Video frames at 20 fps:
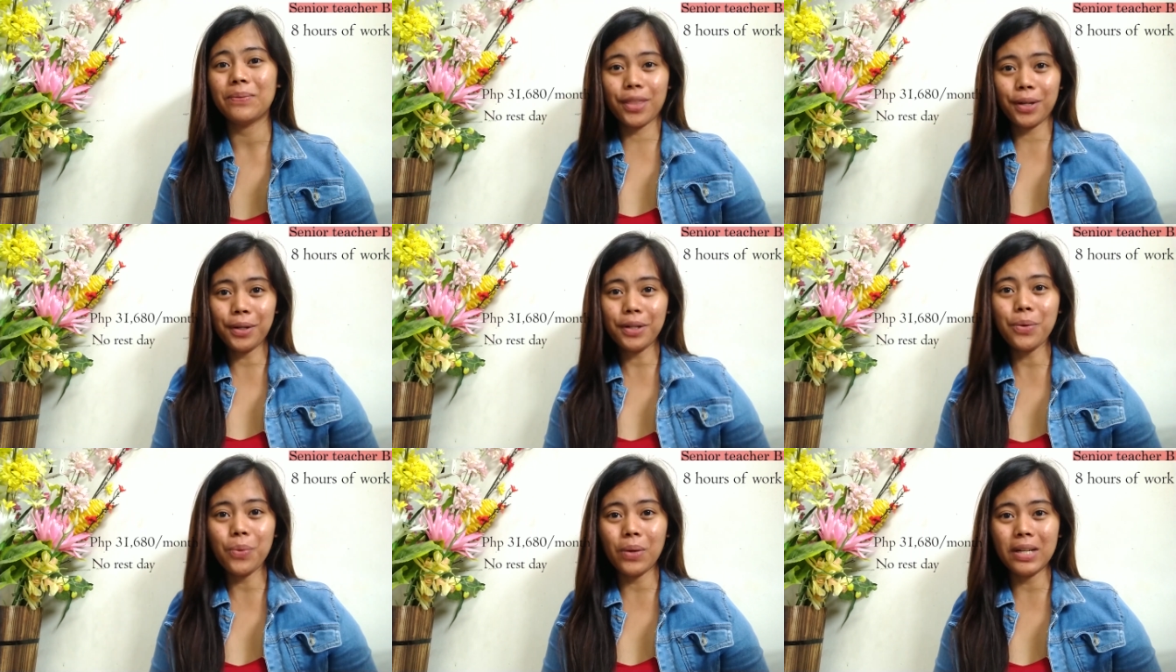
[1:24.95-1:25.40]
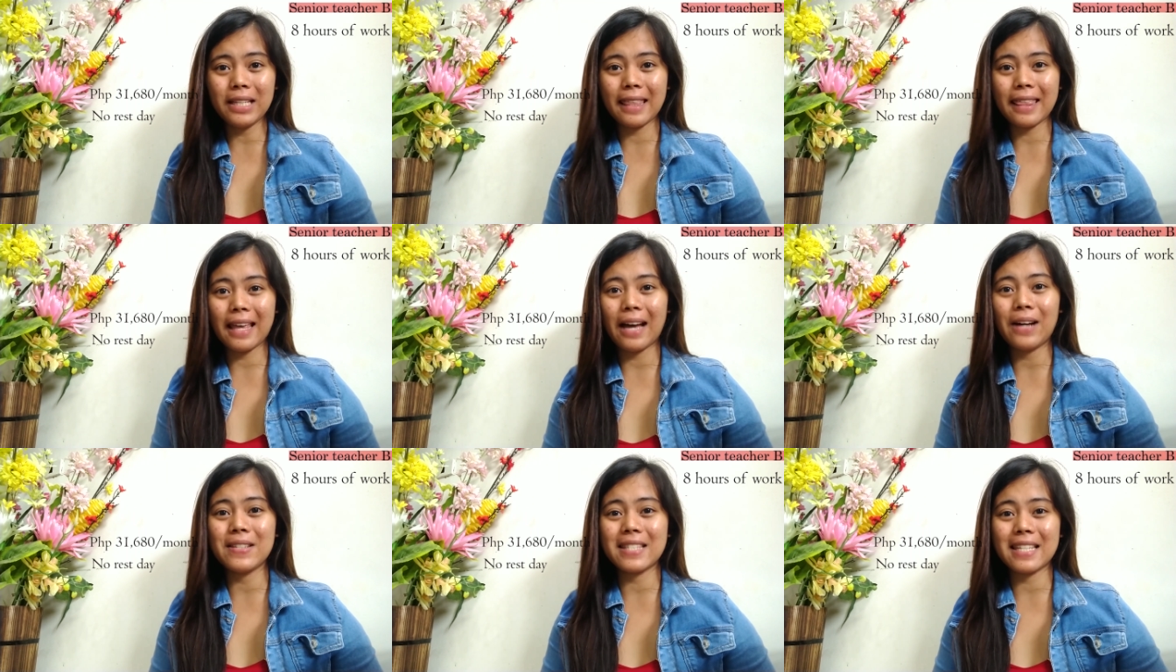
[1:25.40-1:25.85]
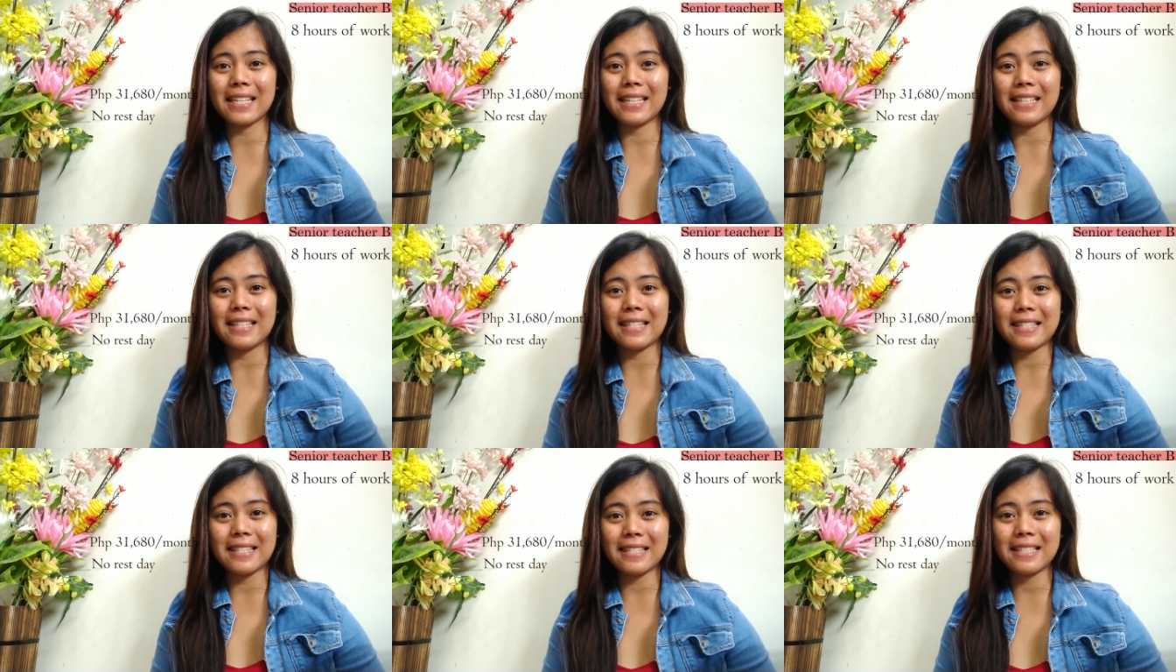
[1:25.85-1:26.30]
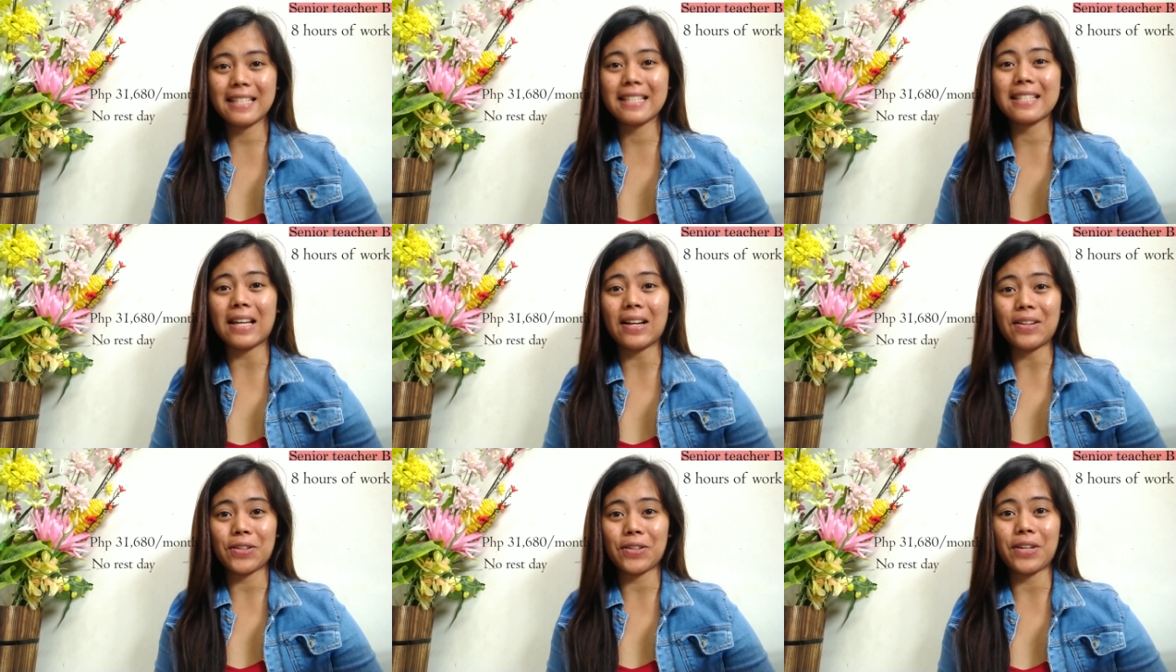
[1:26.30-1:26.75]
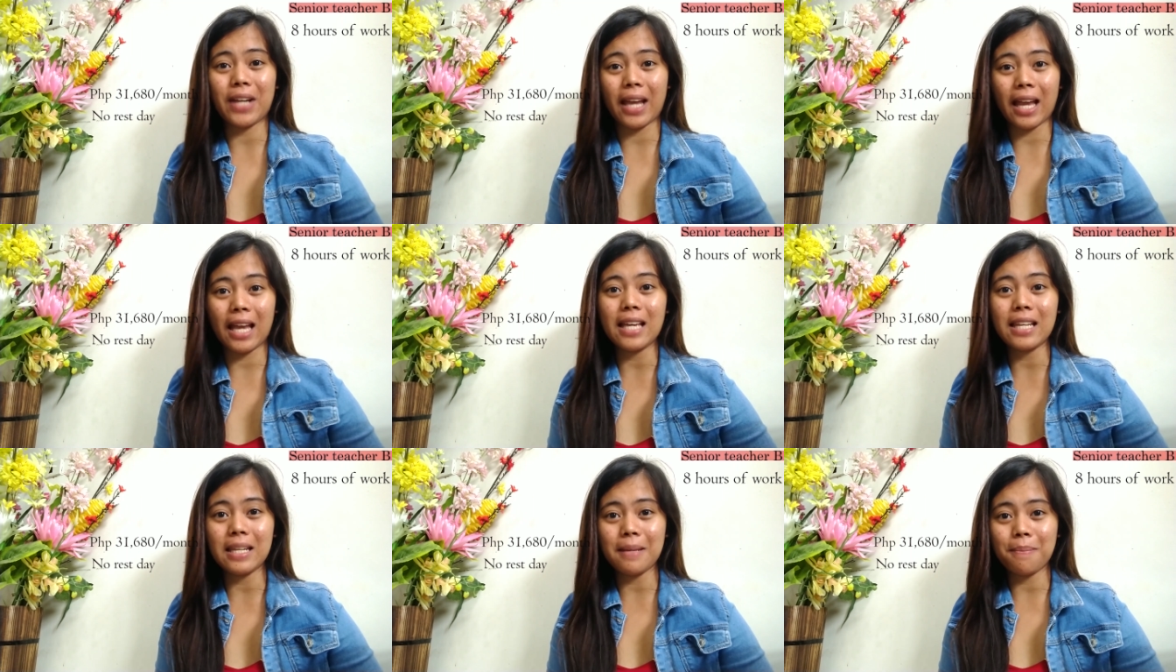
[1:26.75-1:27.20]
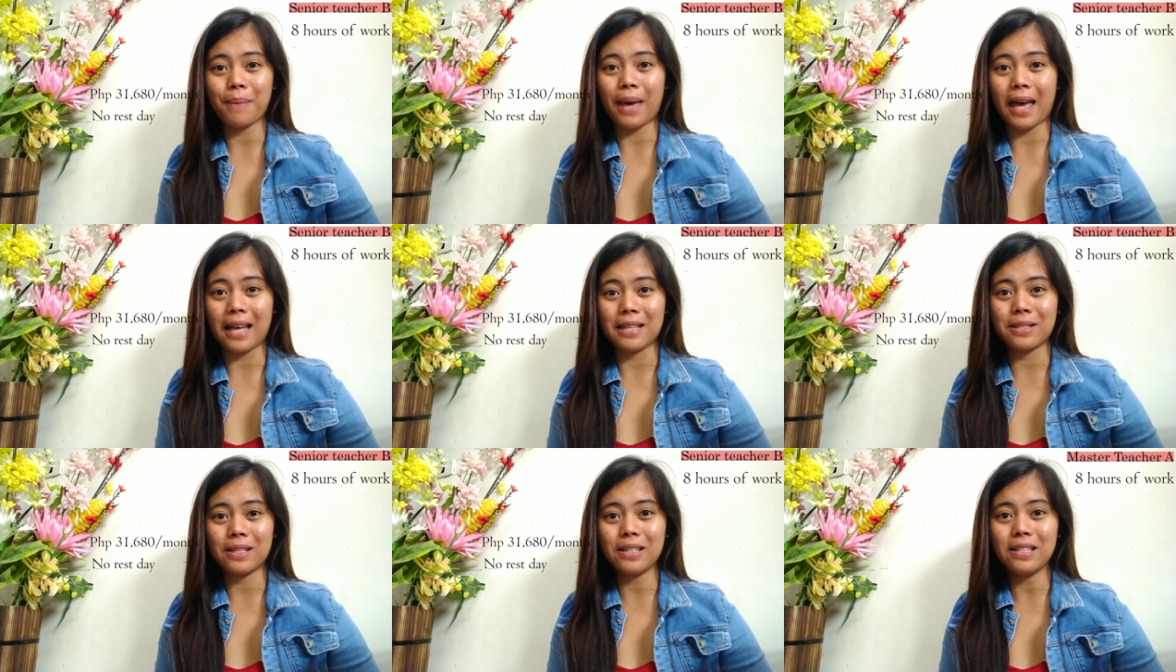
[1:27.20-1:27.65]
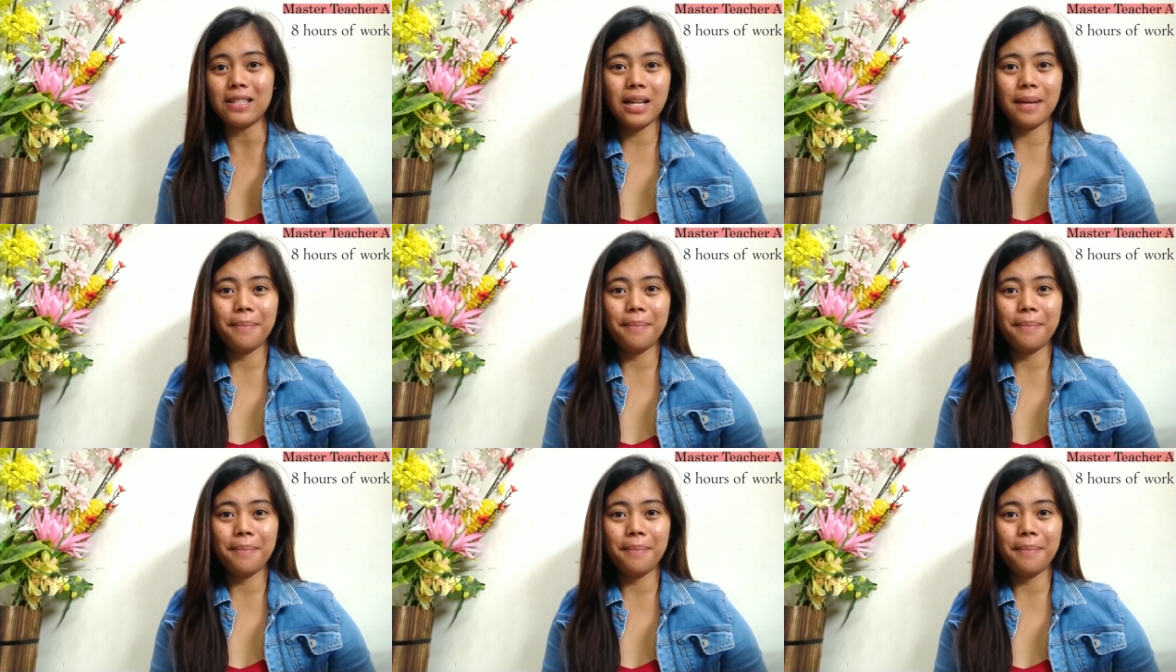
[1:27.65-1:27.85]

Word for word: 31,680 pesos.